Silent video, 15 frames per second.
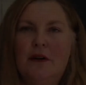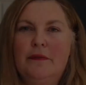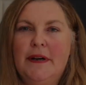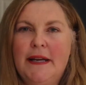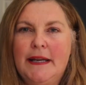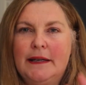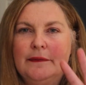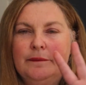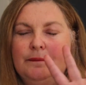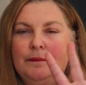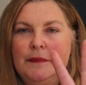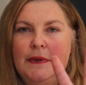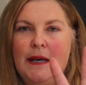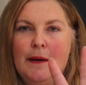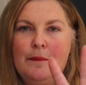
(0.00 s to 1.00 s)
right,
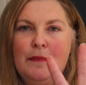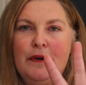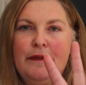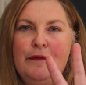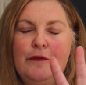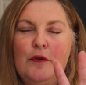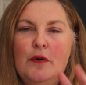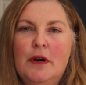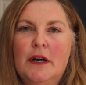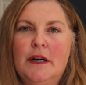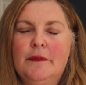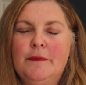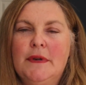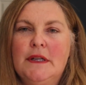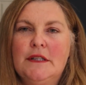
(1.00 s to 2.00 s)
number
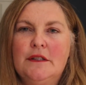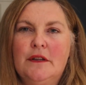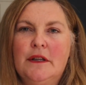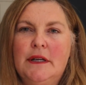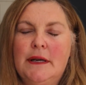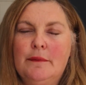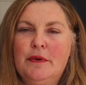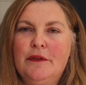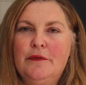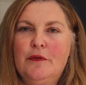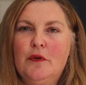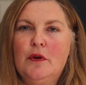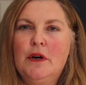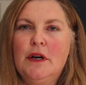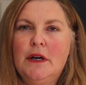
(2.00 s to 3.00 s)
4. So the number
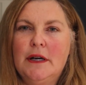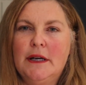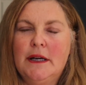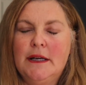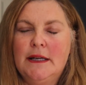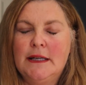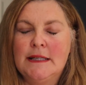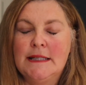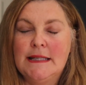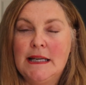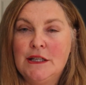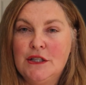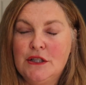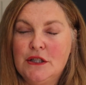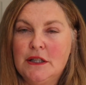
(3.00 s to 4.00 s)
4
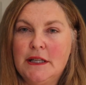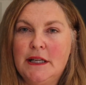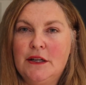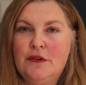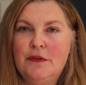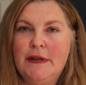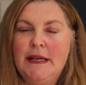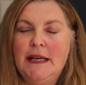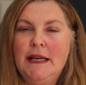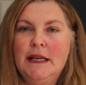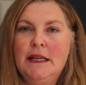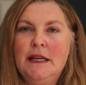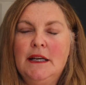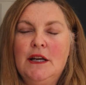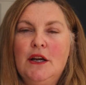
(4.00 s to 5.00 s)
essential
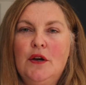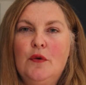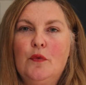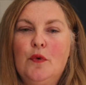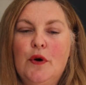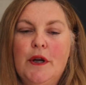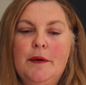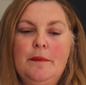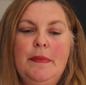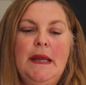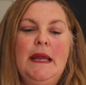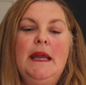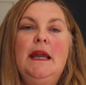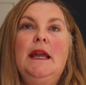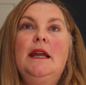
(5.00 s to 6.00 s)
ingredient would
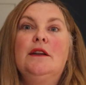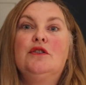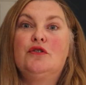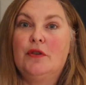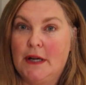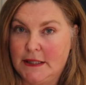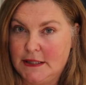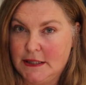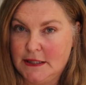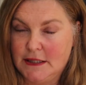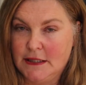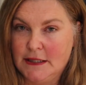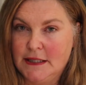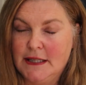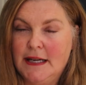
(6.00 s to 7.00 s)
be trust.
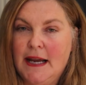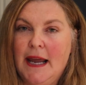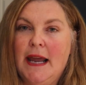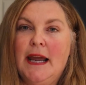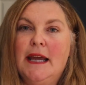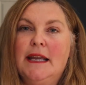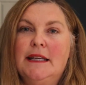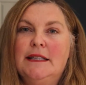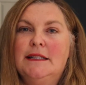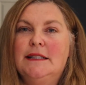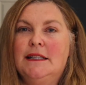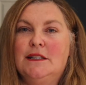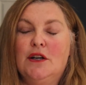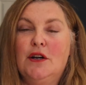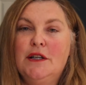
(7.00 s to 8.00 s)
And
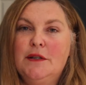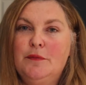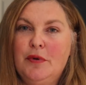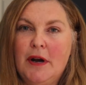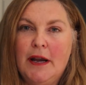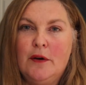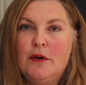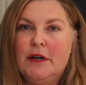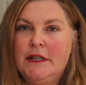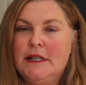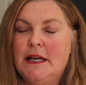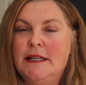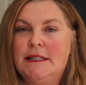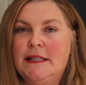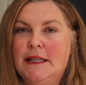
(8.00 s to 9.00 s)
it's hard to
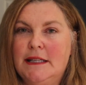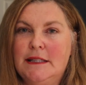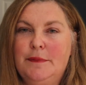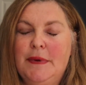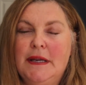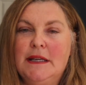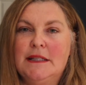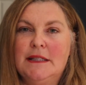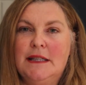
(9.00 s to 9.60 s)
prioritize these because